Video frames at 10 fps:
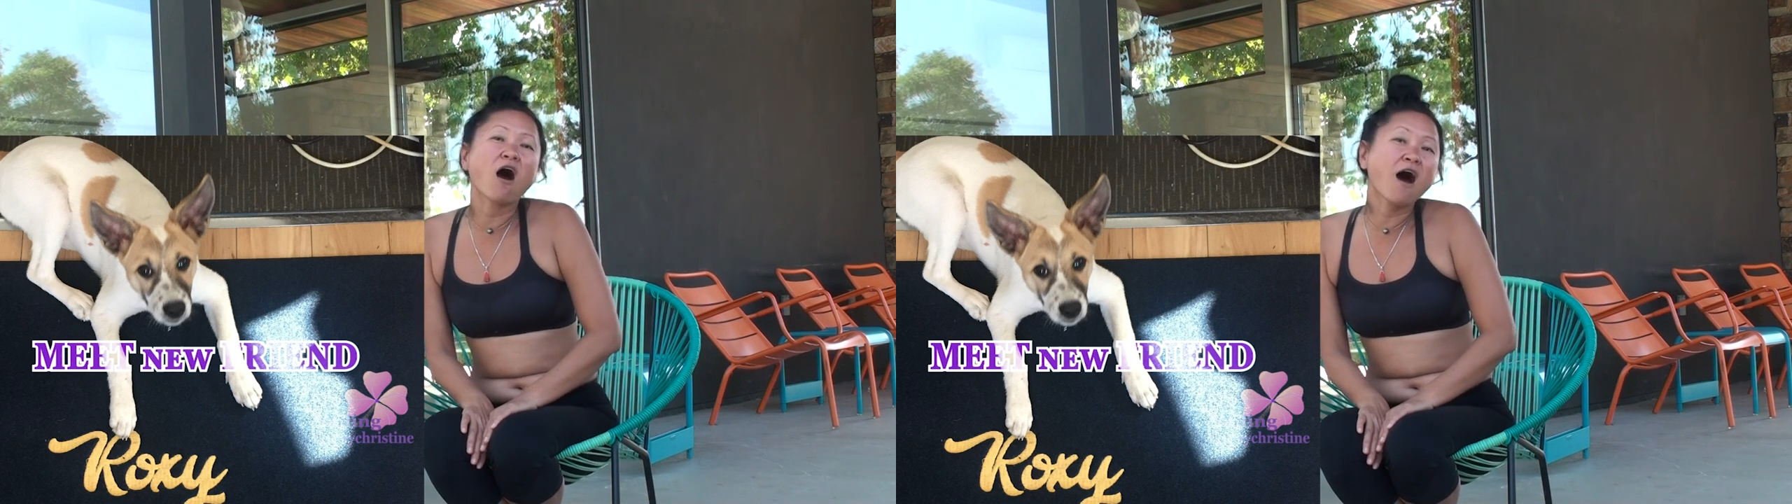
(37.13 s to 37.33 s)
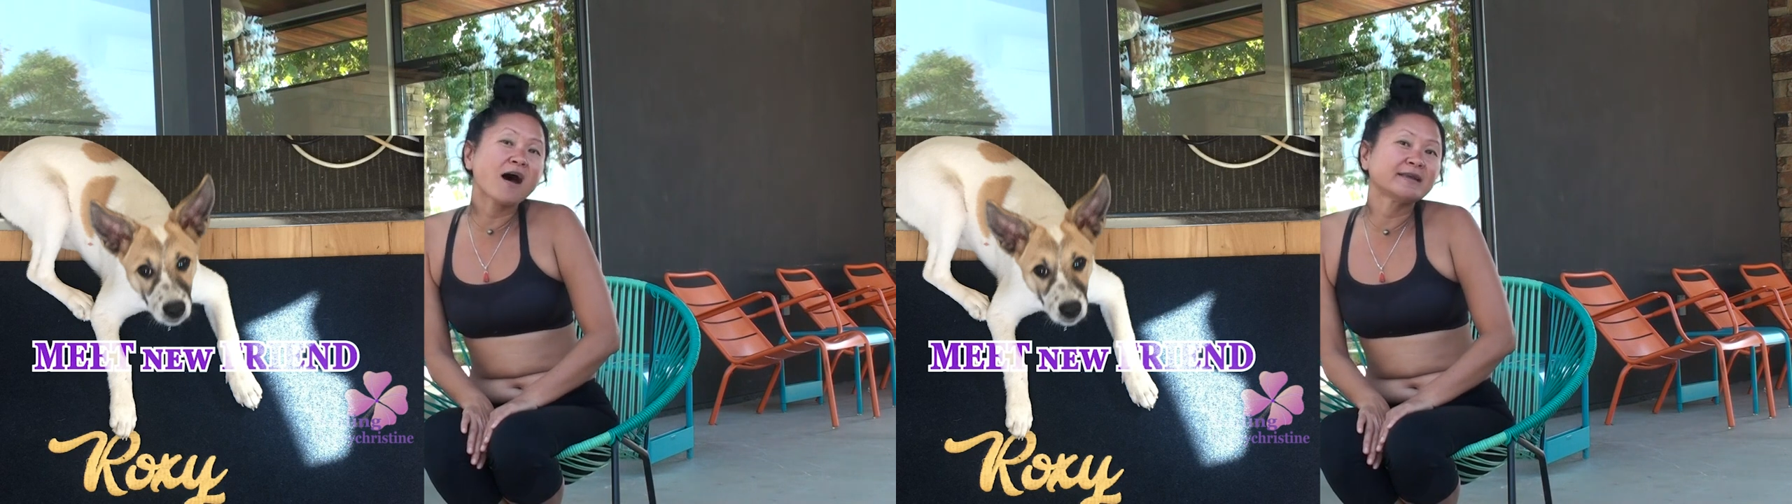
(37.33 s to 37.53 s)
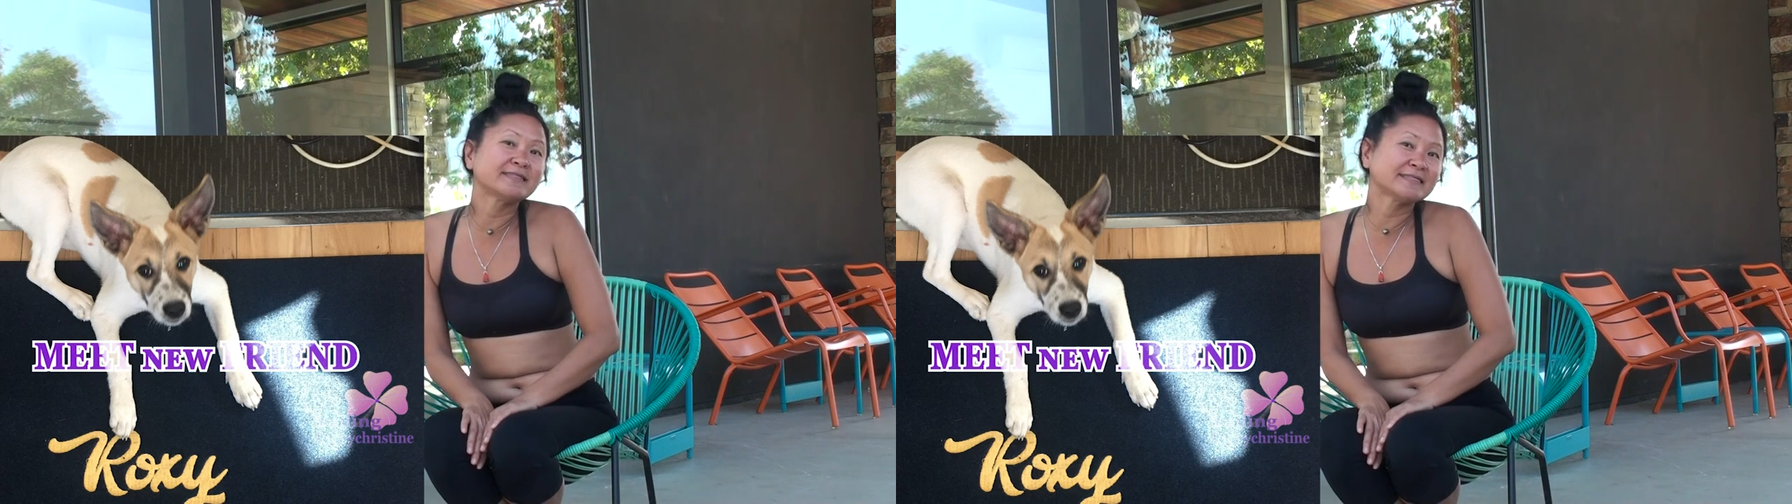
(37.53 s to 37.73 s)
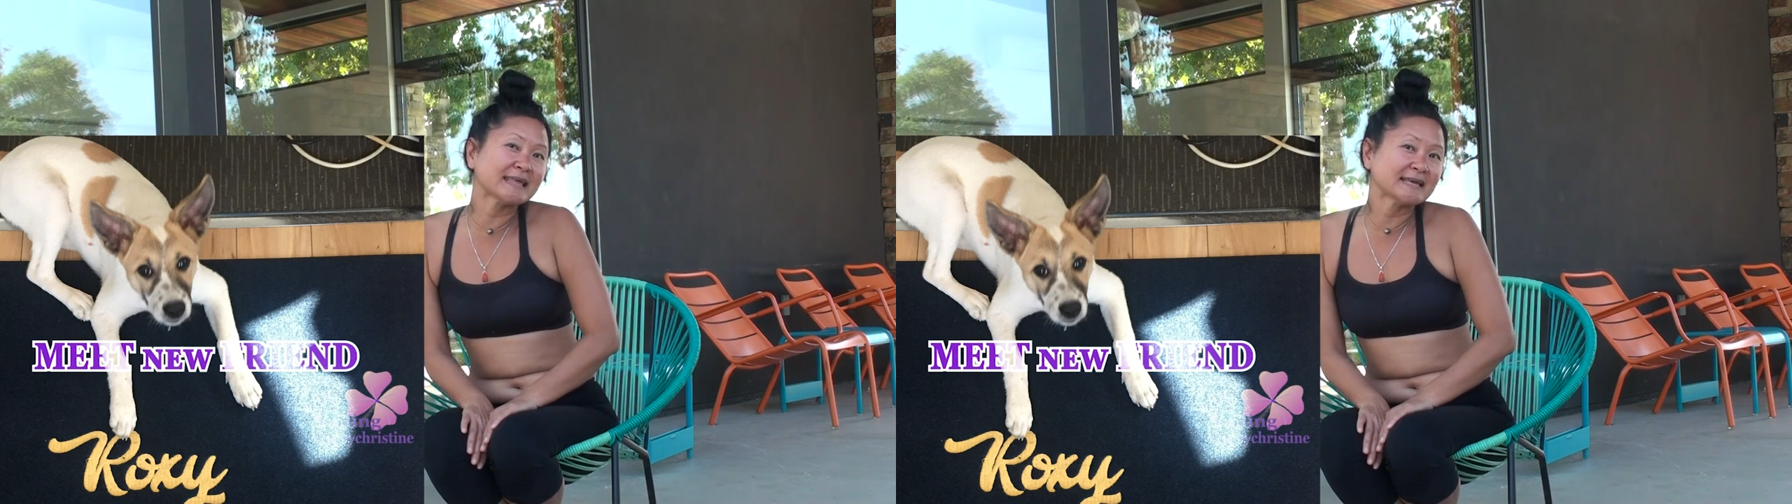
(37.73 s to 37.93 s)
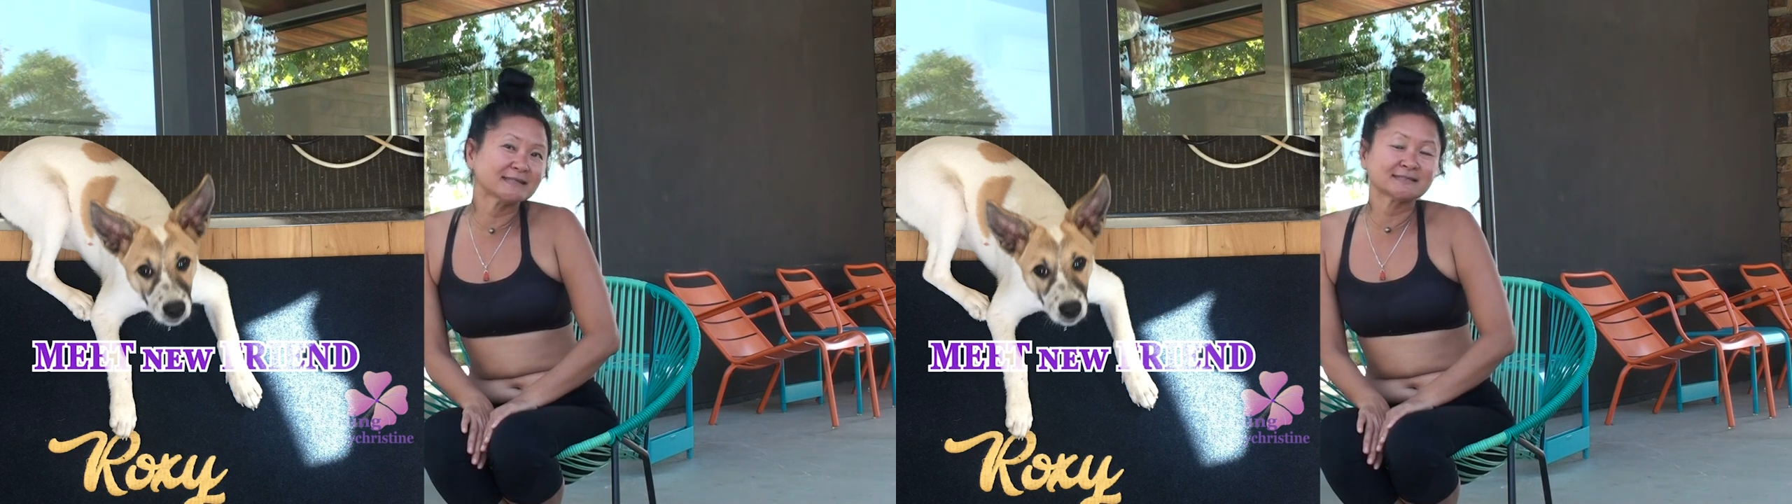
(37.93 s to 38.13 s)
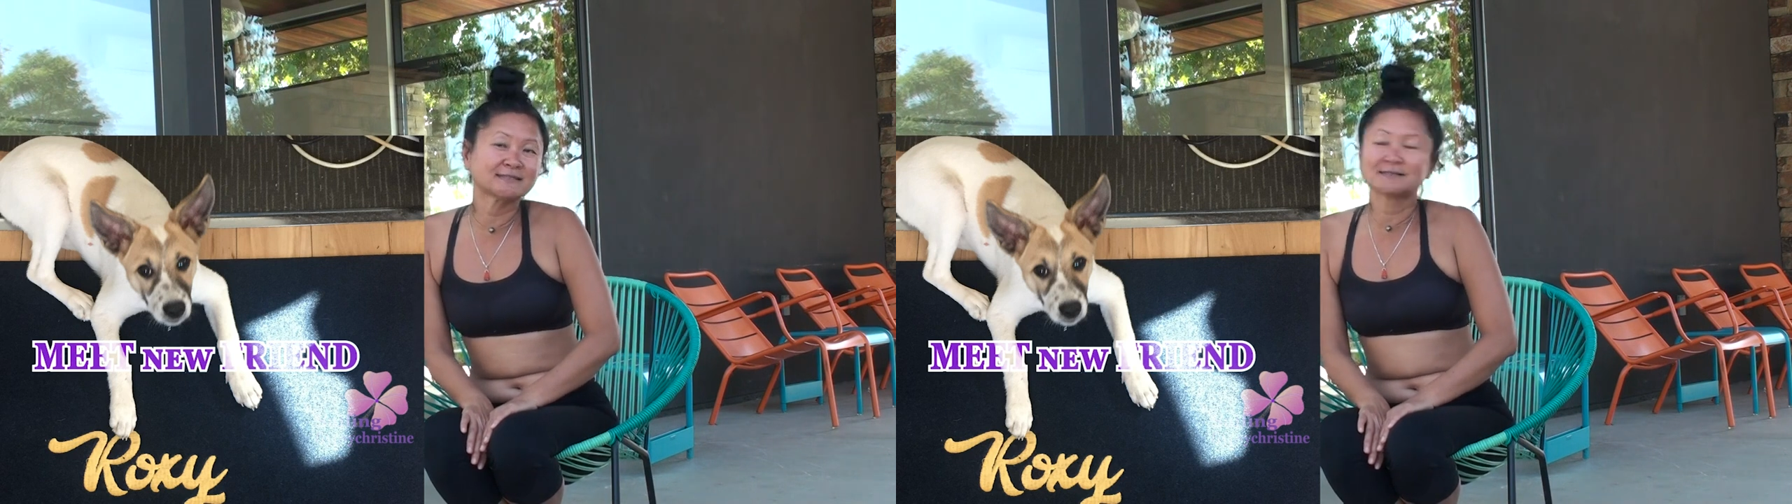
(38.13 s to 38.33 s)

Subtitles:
odd things,